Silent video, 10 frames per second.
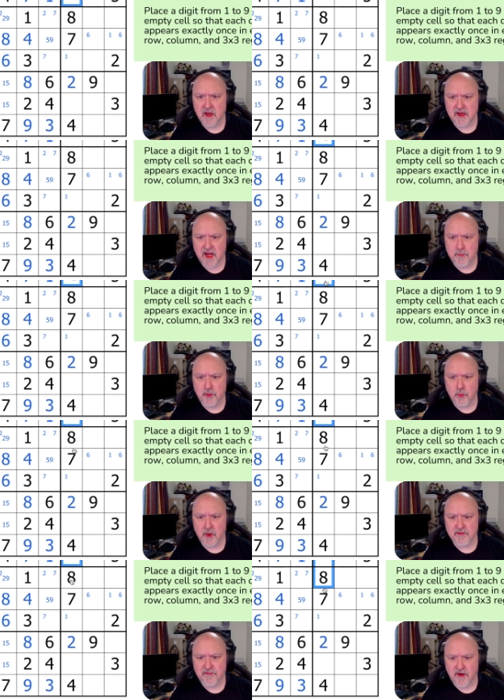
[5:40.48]
Can't put
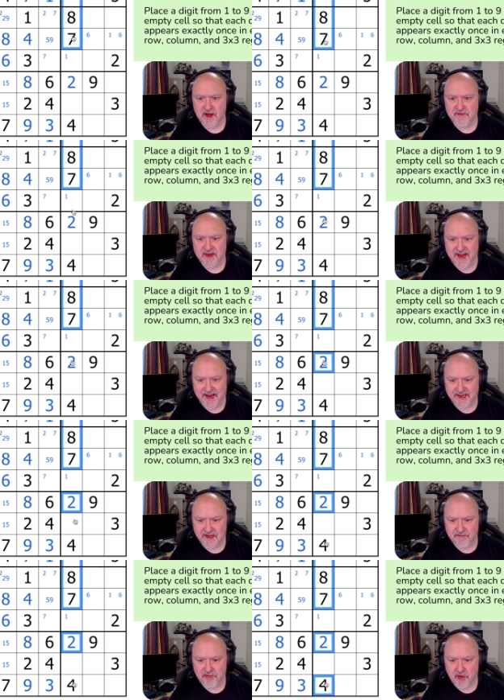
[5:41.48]
1-5 in any
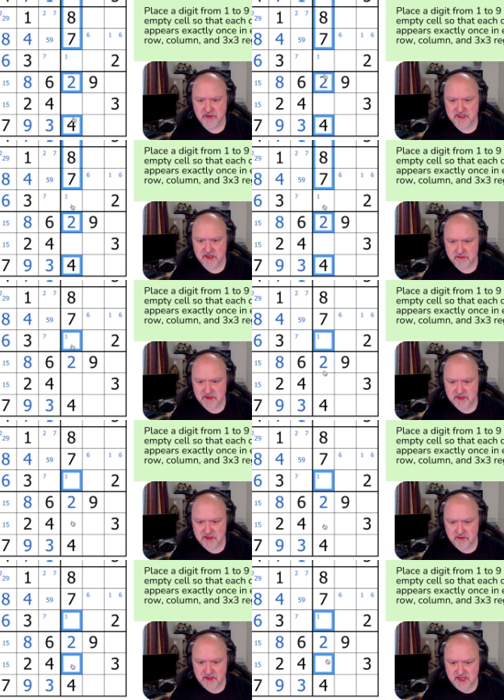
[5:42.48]
of those cells.
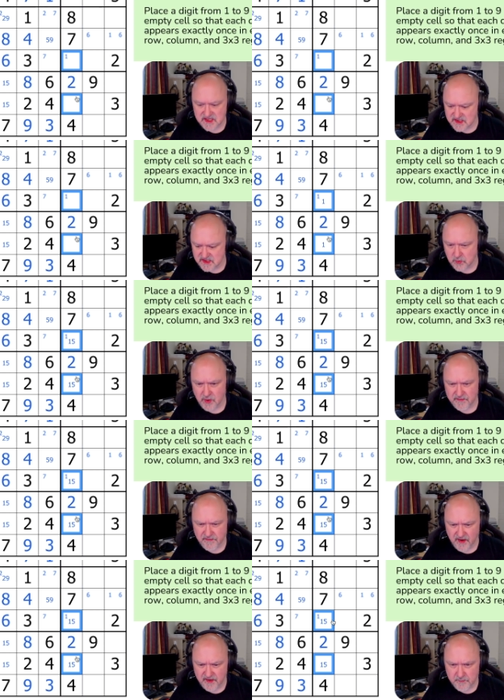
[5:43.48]
So this is a
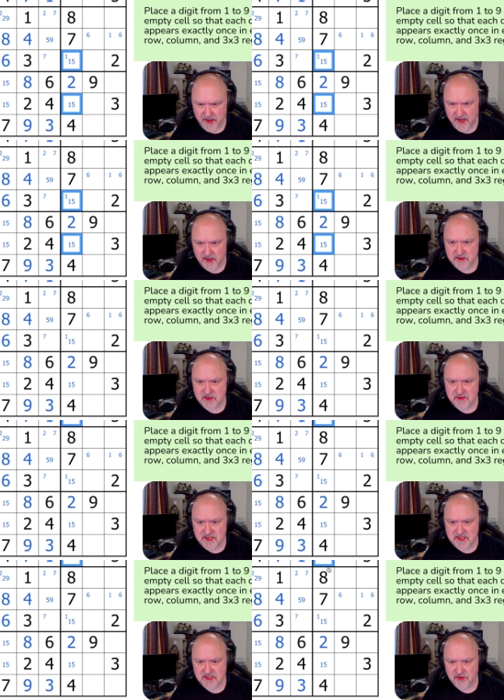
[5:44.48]
1-5 pair. So
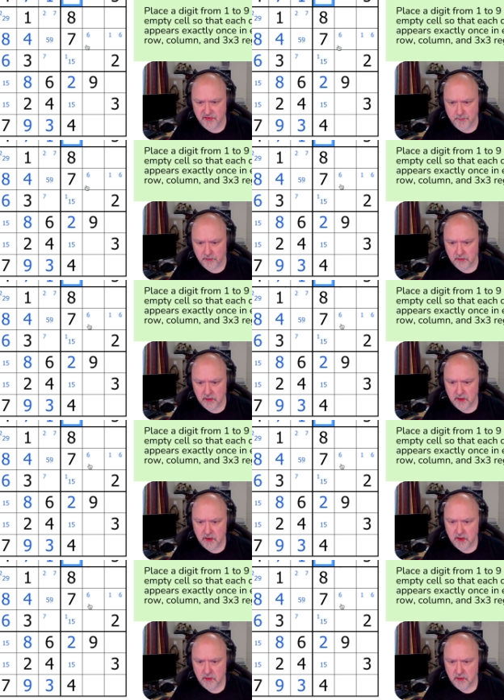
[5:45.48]
this is a triple.
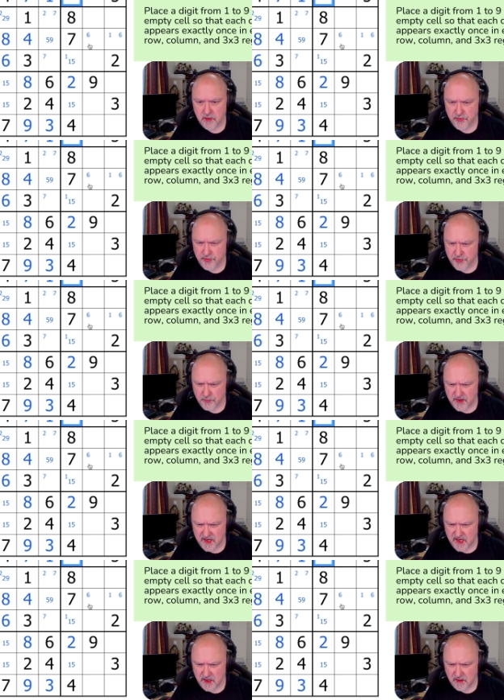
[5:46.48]

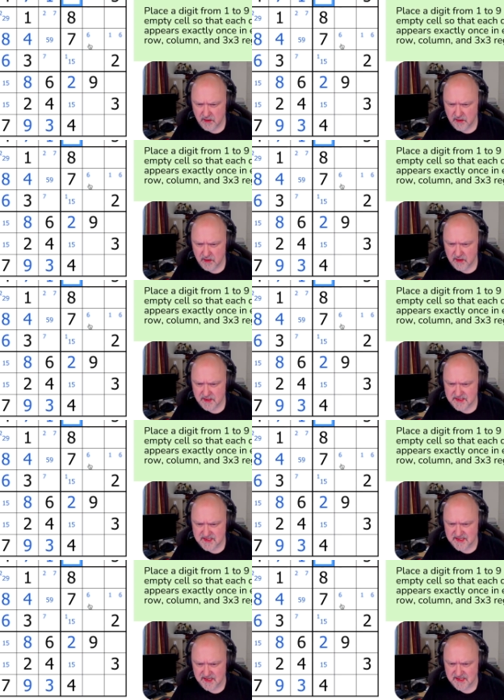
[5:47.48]
3,
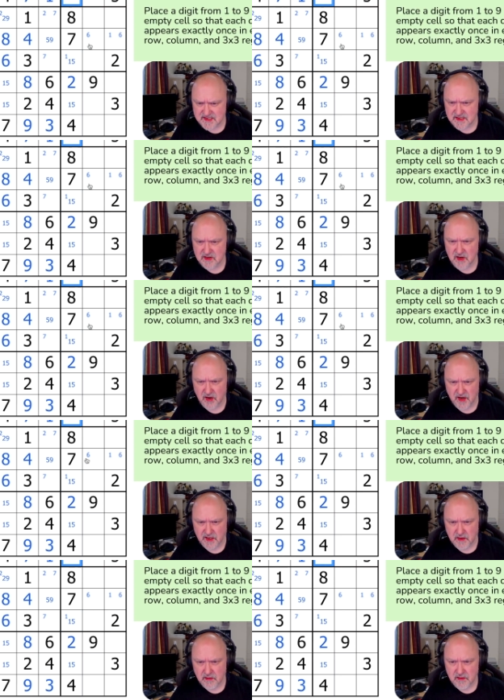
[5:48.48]
6,
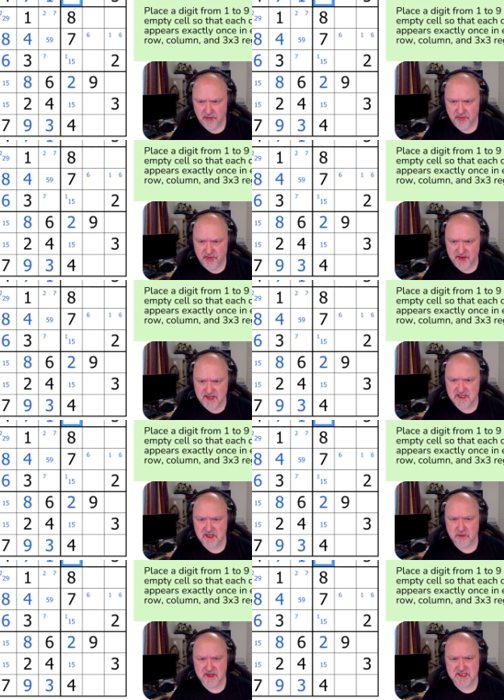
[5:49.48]
9. These are
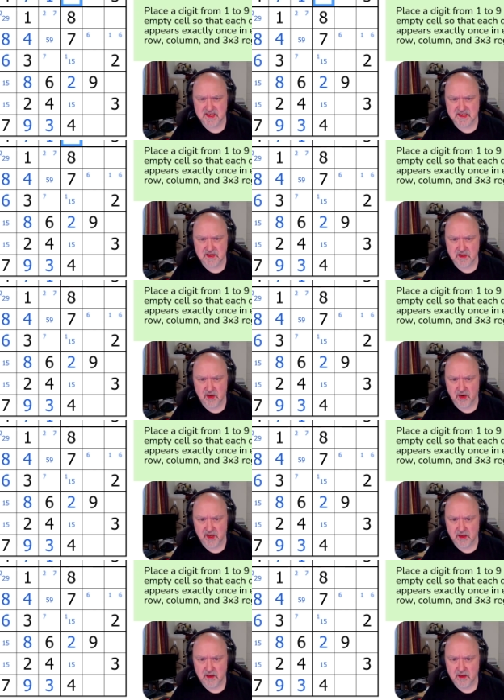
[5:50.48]
3, 6, and 9.